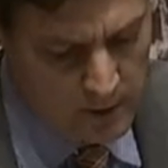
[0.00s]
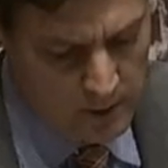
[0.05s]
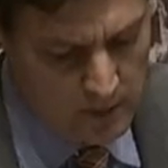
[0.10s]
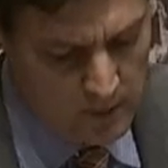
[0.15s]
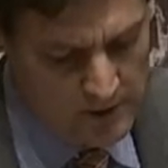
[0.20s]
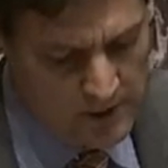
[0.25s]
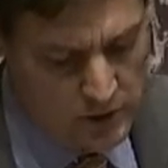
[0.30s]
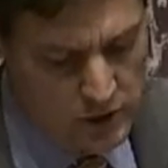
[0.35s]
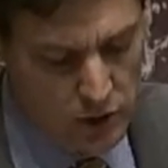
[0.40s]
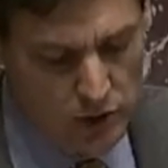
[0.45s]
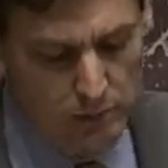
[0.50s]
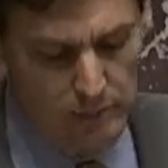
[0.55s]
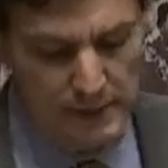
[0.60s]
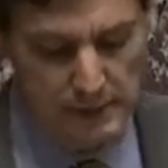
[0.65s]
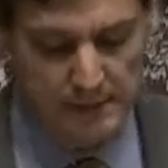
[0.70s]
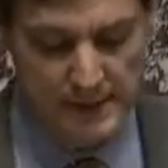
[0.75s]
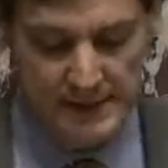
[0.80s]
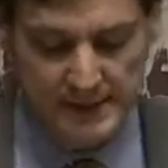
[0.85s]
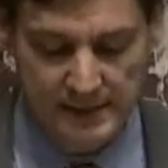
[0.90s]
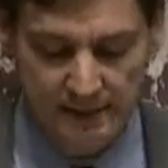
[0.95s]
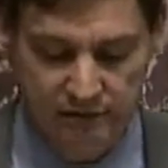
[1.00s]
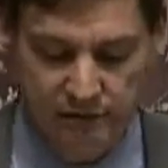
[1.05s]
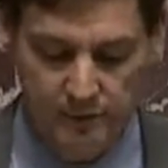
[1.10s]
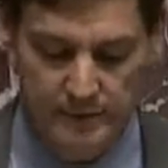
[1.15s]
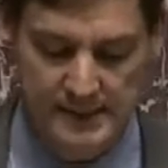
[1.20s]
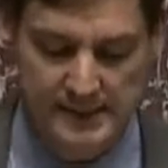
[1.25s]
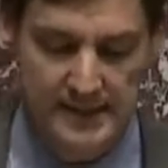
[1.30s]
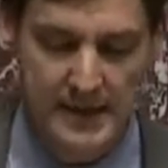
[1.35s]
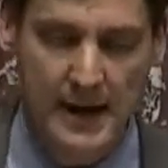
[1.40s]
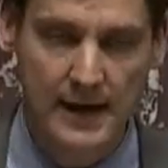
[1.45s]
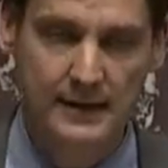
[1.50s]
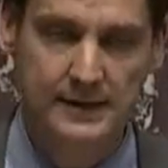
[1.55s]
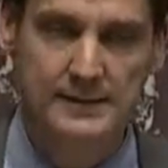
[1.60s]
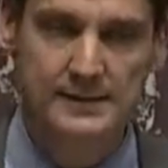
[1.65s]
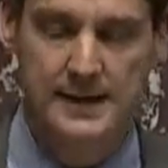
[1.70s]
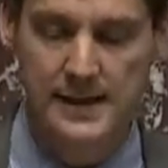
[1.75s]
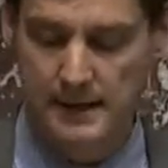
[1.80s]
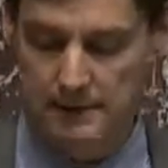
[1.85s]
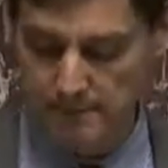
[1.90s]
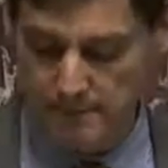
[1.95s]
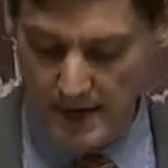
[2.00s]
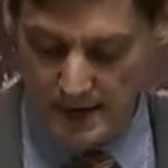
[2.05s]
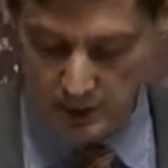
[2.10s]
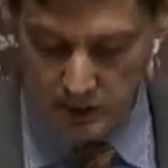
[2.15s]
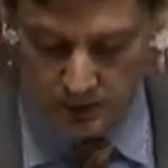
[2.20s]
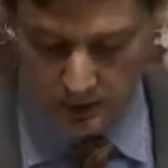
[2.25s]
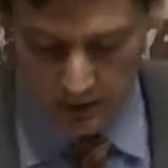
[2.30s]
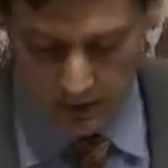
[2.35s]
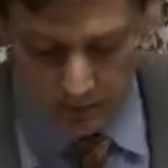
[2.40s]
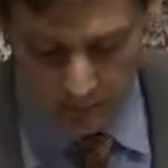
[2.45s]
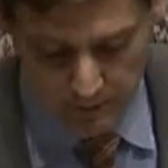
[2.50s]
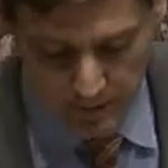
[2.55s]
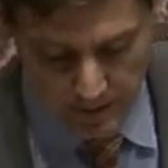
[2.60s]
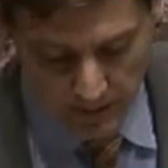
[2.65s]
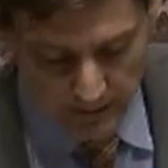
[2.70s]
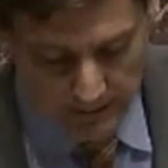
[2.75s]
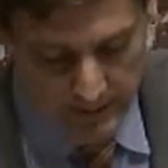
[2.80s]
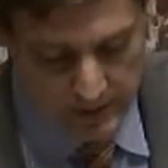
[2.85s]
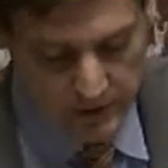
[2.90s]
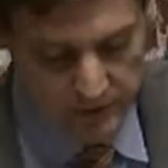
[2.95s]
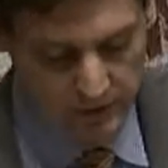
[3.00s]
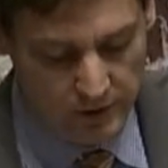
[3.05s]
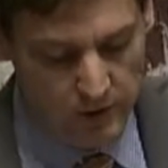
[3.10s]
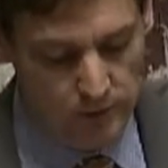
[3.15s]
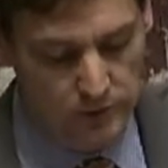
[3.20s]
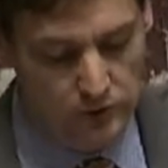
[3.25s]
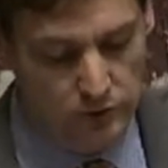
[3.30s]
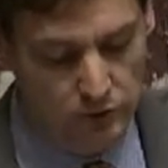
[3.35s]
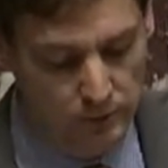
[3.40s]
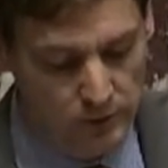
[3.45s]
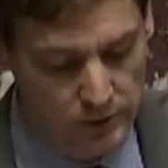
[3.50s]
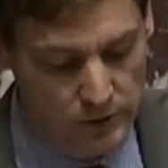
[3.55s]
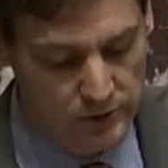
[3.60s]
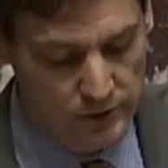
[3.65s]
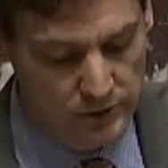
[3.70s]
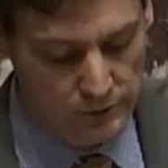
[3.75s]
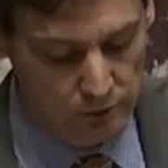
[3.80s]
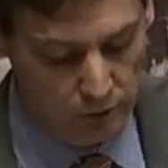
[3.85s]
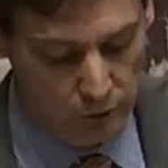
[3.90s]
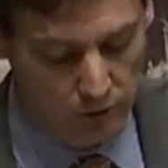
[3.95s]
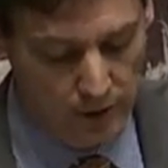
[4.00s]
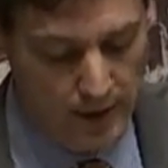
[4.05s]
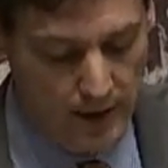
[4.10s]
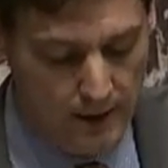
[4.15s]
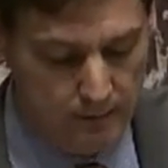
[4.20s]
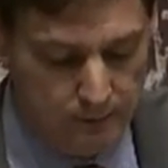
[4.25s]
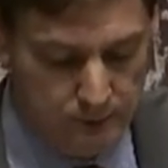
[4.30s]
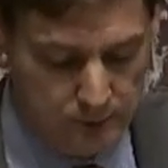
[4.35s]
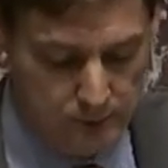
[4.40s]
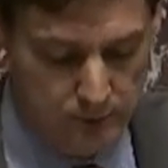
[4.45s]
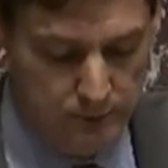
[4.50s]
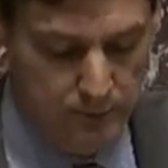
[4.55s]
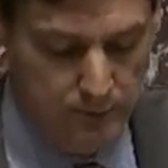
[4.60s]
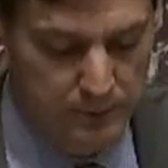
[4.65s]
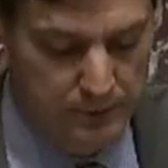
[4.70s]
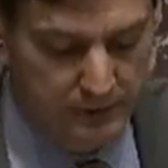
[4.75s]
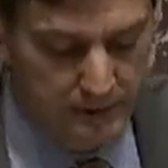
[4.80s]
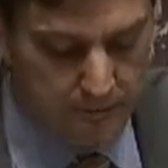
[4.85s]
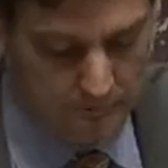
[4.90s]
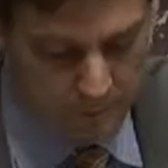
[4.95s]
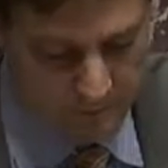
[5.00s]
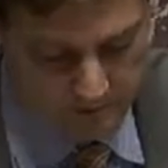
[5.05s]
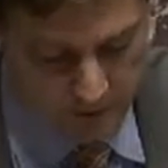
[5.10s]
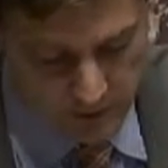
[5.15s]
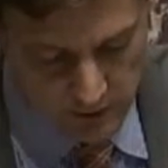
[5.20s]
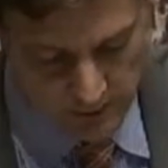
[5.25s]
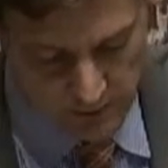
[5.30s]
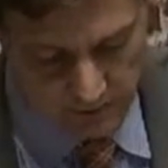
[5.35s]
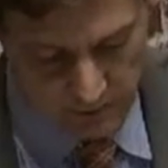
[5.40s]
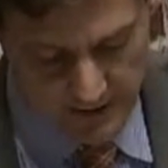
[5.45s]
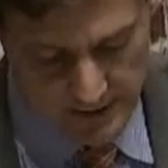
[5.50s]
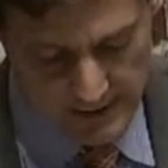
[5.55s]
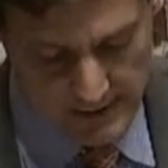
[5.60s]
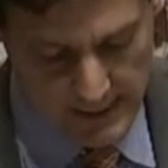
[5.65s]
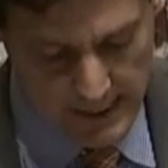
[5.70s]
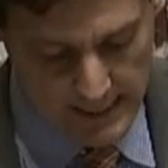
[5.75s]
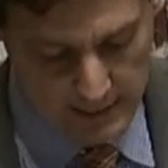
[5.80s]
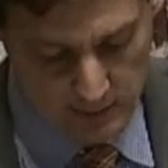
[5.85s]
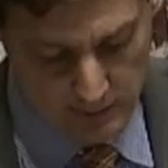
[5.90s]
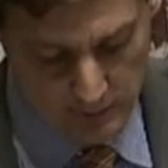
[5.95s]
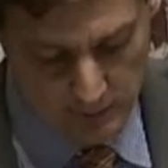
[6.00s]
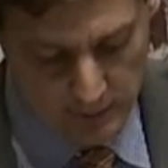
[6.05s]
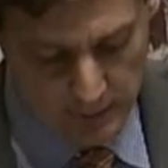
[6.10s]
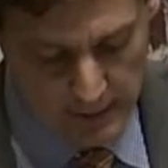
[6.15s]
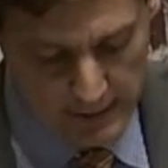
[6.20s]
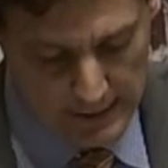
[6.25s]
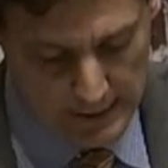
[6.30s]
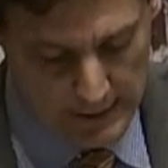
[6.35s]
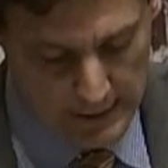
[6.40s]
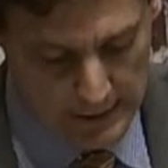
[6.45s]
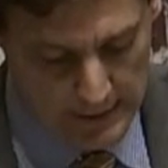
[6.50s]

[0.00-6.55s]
What's notably missing from this act is any mention of penalties for those who abuse the program. Presumably the Provincial Offence Act will apply.